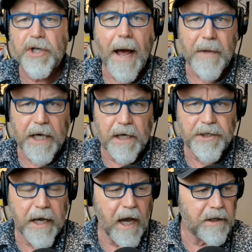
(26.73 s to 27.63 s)

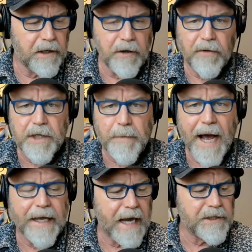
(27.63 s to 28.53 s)
McKenzie, and you know this
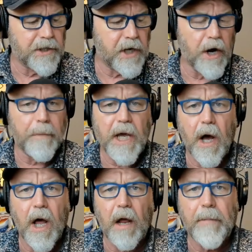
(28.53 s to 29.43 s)
podcast is going to be
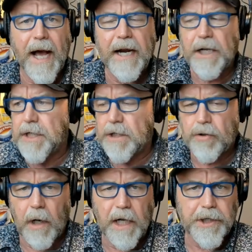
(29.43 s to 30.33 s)
all about
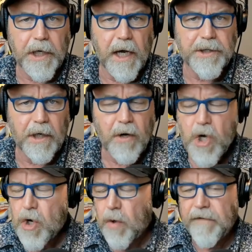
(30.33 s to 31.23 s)
industrial
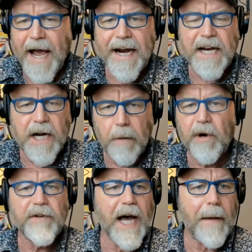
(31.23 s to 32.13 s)
education. We've got a number
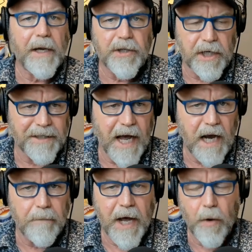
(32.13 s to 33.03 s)
of topics to talk
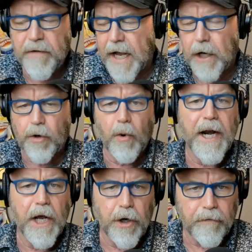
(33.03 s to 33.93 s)
about. We've got a great
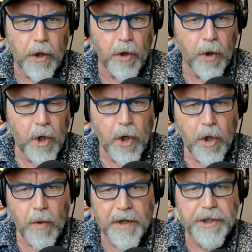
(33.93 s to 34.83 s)
interview
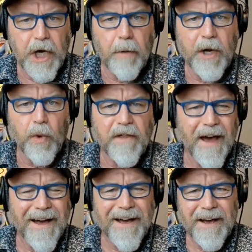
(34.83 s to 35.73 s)
with a gentleman with
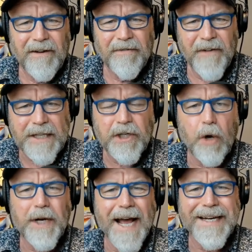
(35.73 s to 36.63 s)
Festo
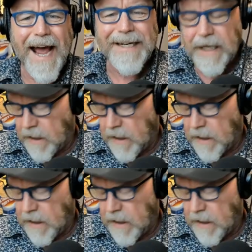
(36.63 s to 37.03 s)
Didactic.